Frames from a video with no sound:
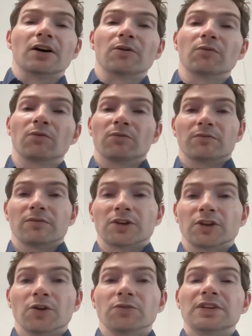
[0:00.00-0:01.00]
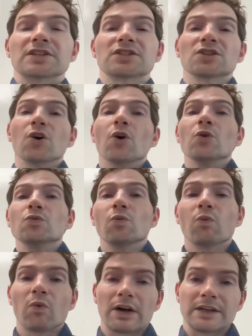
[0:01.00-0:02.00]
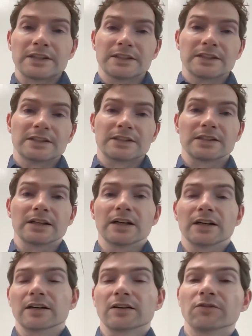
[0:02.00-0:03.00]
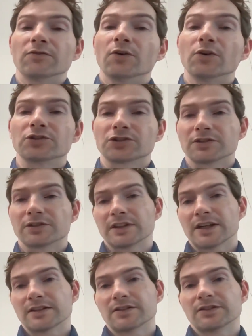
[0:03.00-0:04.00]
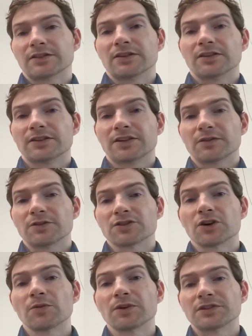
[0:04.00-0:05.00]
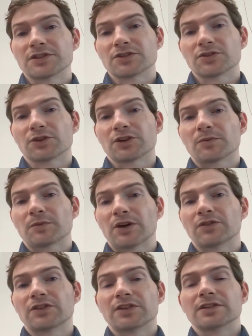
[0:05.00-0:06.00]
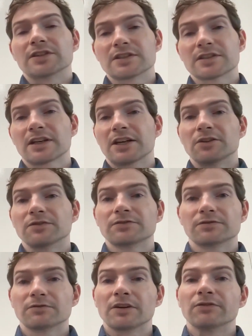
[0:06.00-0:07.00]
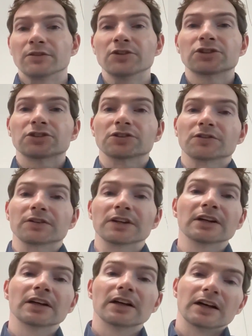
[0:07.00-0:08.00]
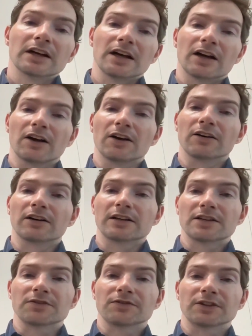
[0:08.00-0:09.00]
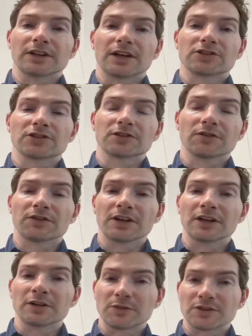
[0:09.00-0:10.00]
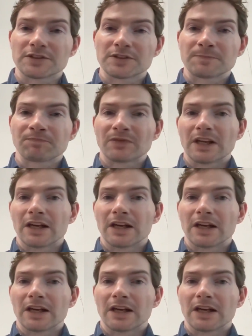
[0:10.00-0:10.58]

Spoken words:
uh, this unwinded version that Terrence Howard is talking about in this kind of revolutionary classification of the elements.